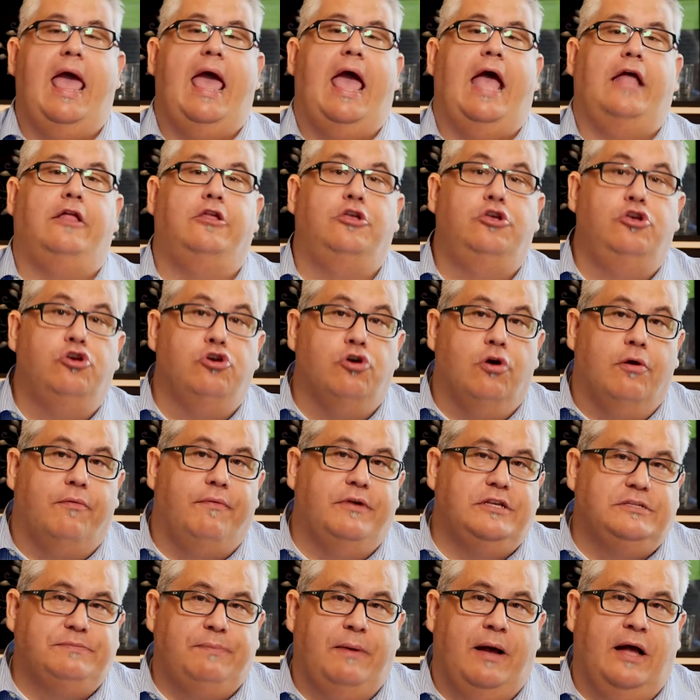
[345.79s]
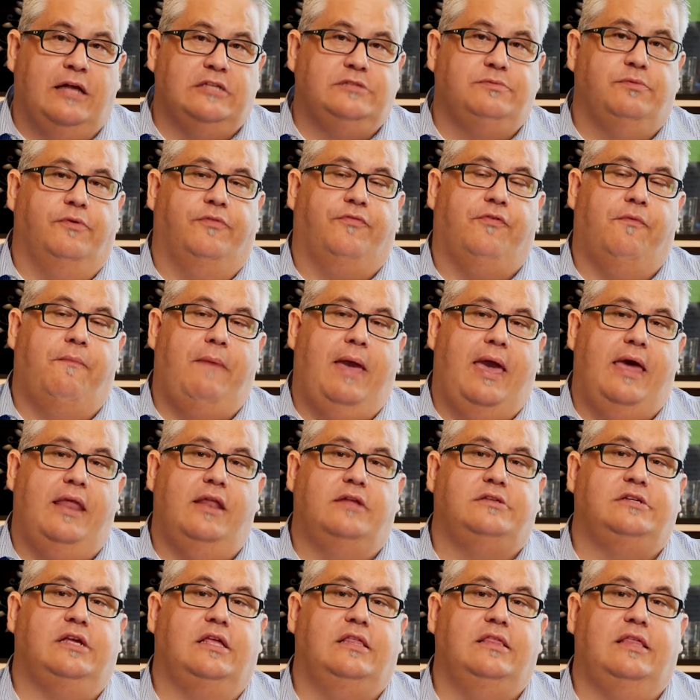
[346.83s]
and you're responsible for
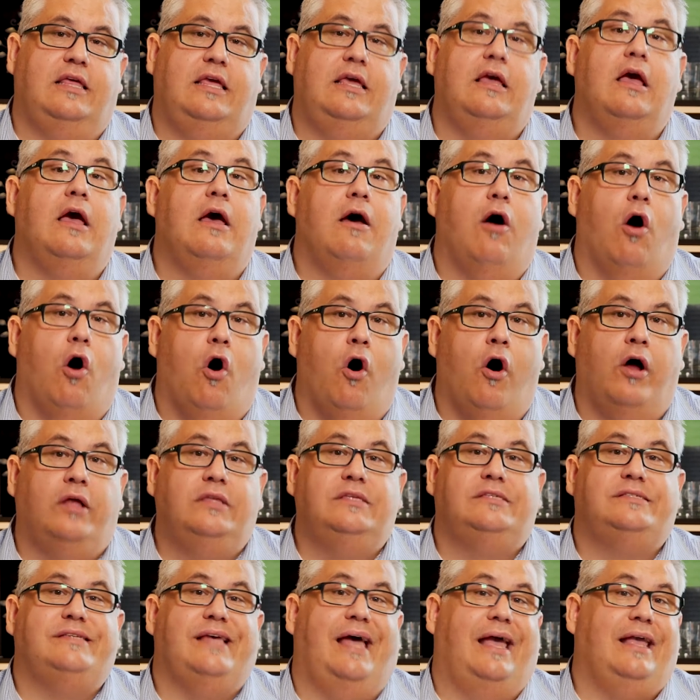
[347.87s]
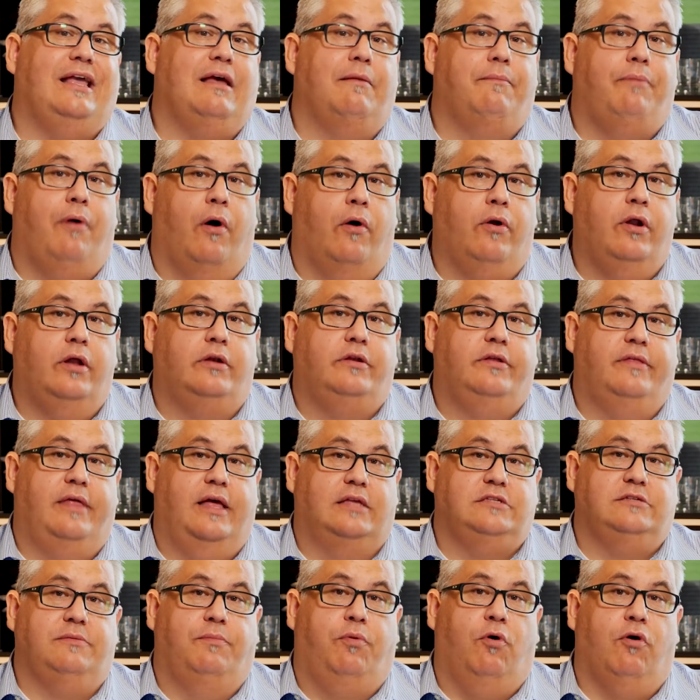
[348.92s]
managing the on-site component to
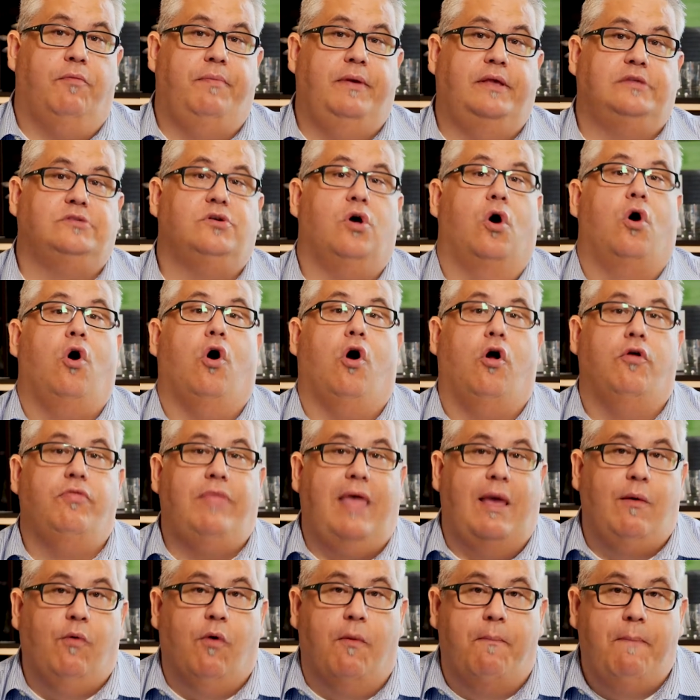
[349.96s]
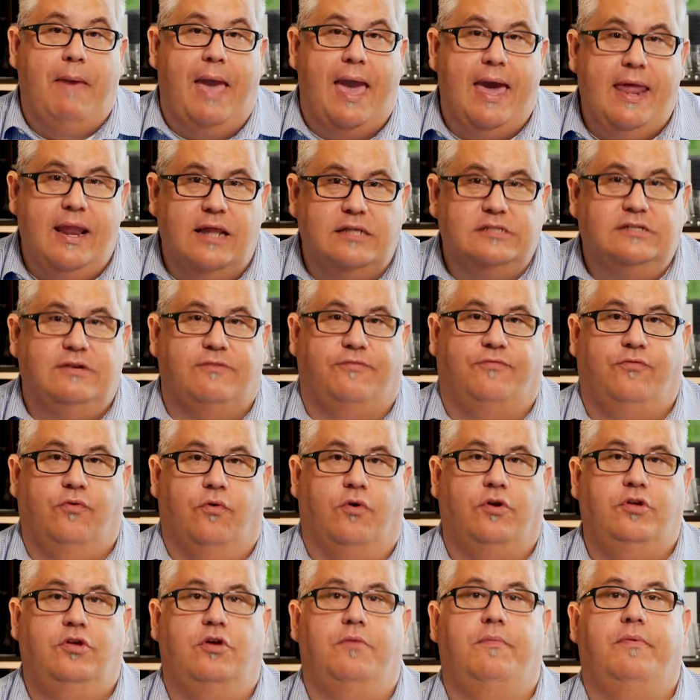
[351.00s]
that support piece, or they will manage it
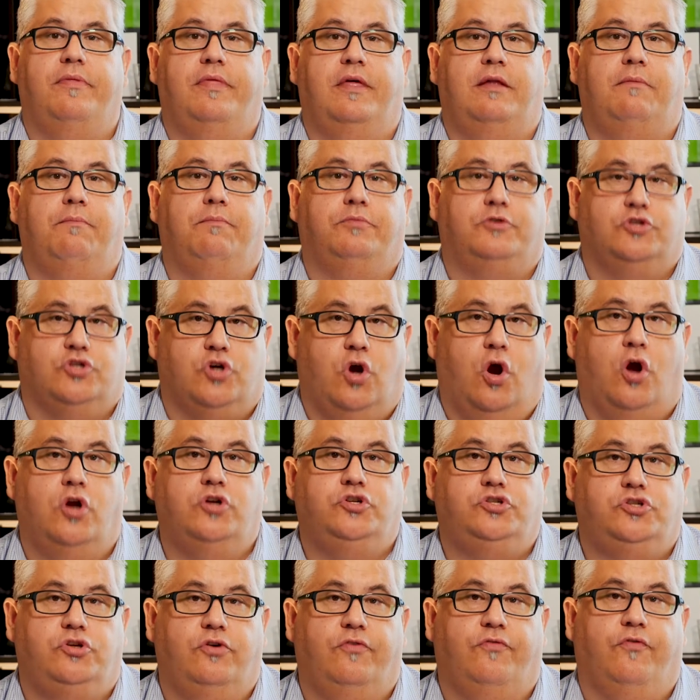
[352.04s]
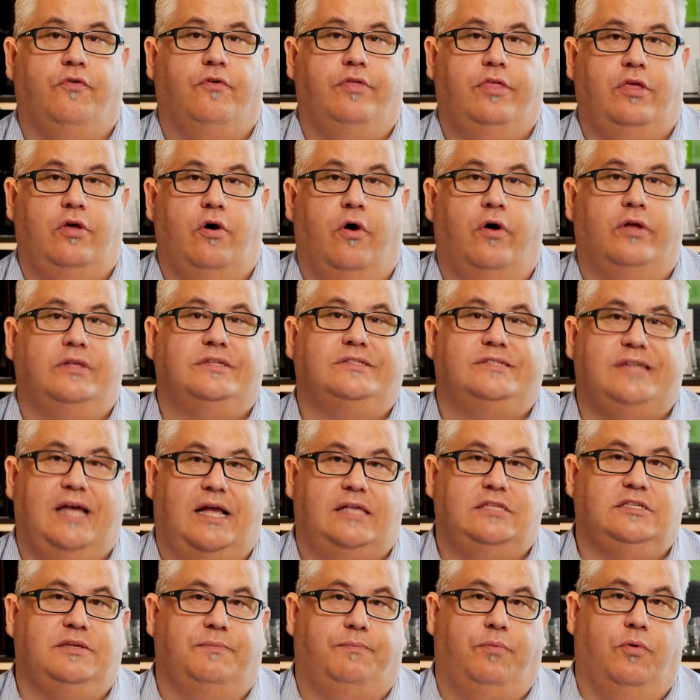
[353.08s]
for you but then charge you for the
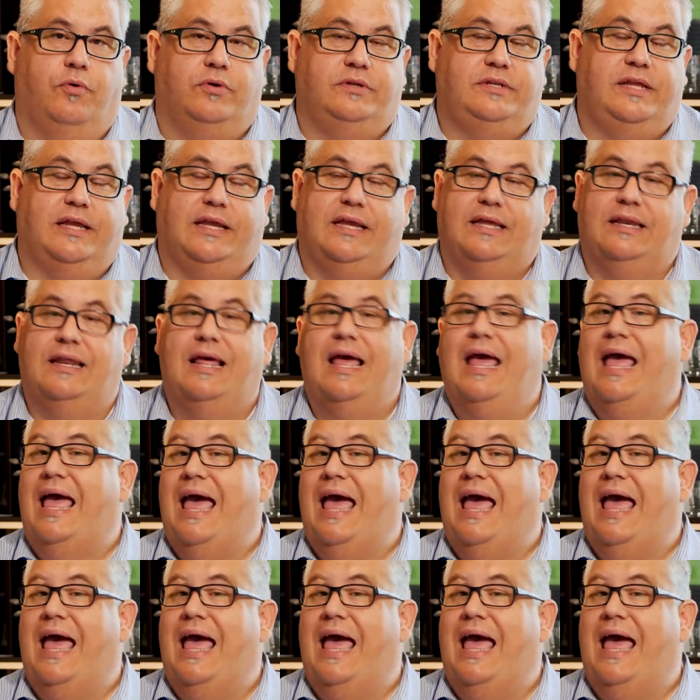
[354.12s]
on-site support ticket.